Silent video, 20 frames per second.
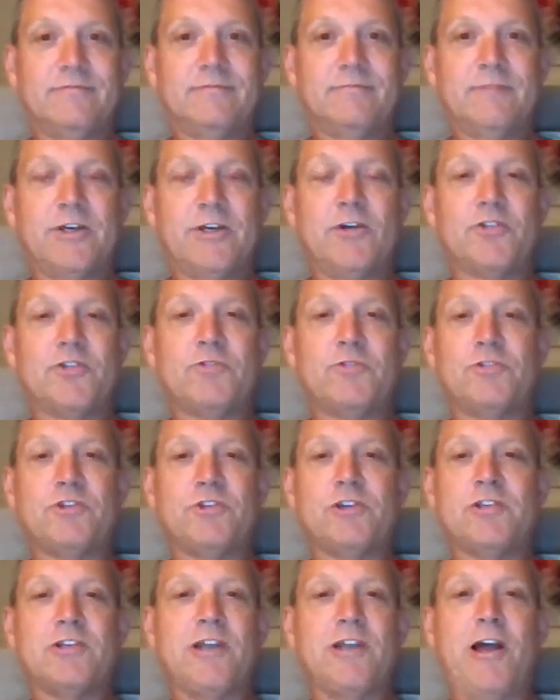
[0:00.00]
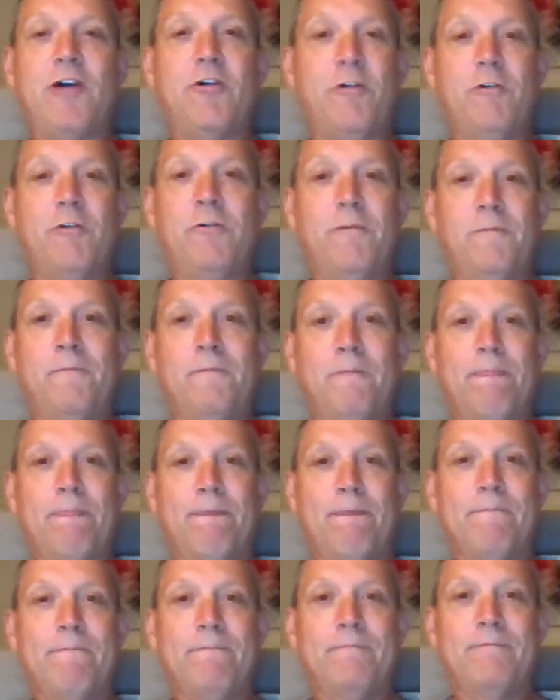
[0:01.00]
because it was a slow
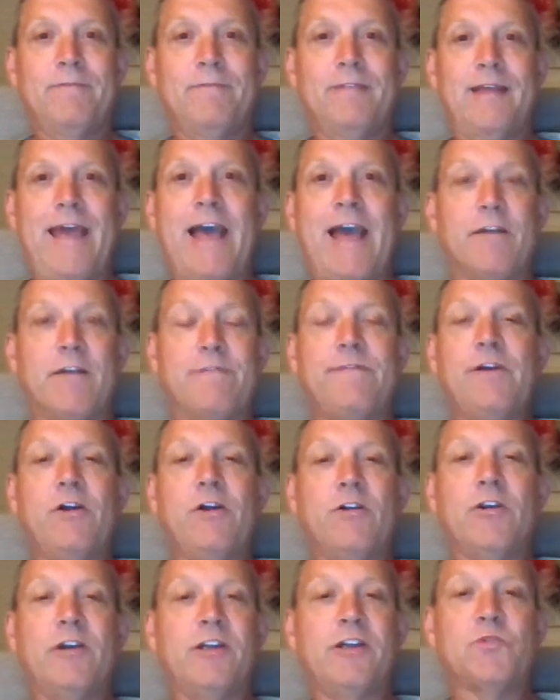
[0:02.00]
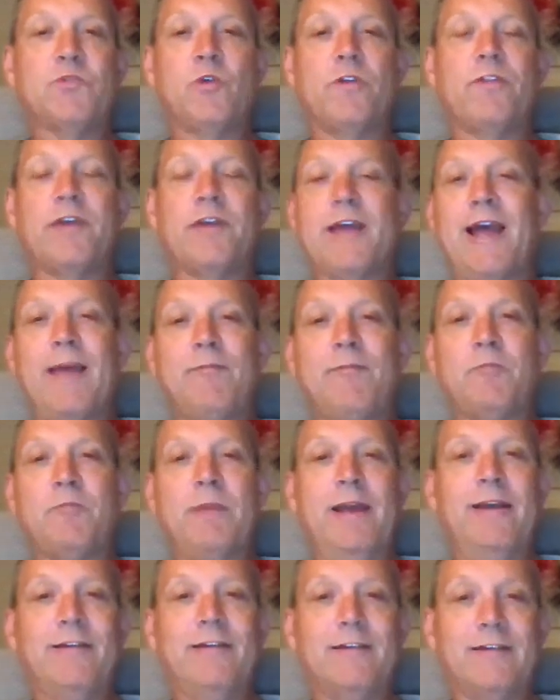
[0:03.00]
outfield and it's what the game
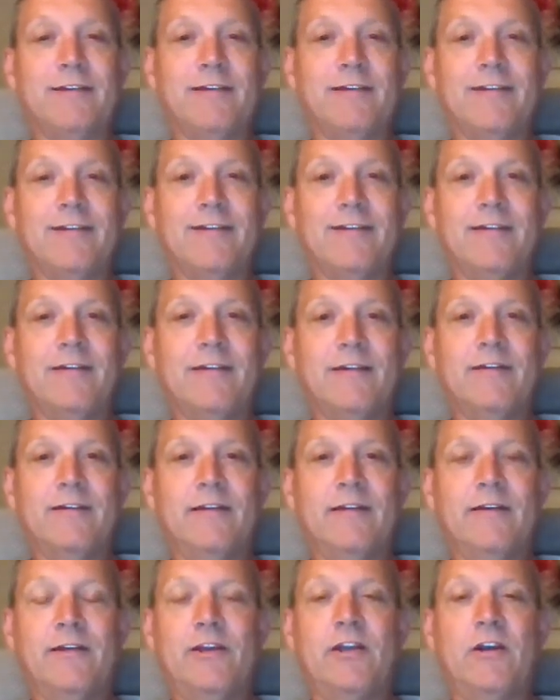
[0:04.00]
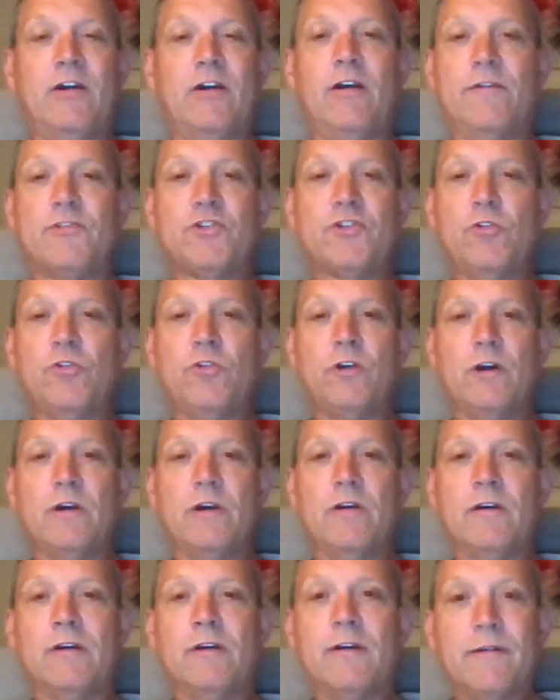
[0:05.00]
demanded. I've scored
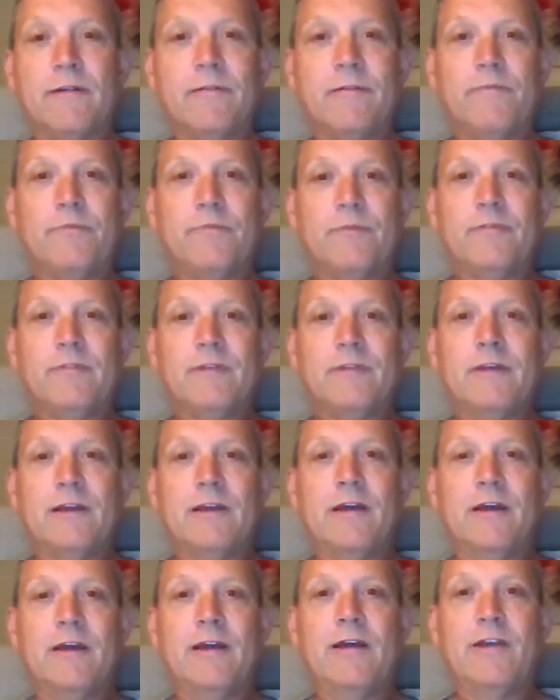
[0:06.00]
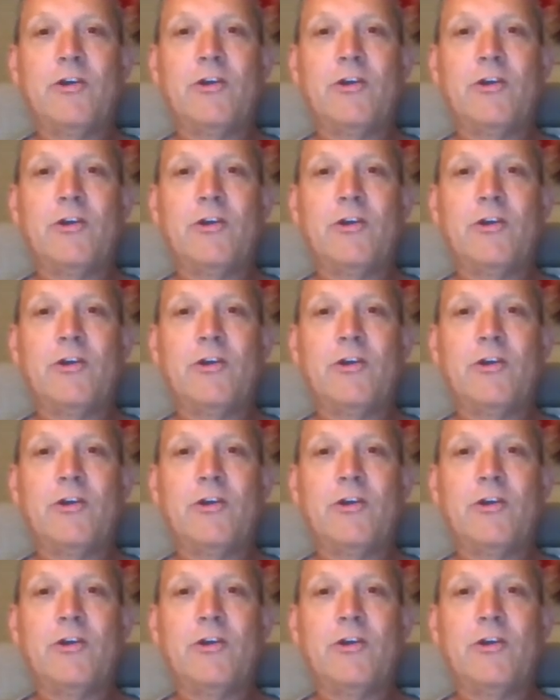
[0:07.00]
a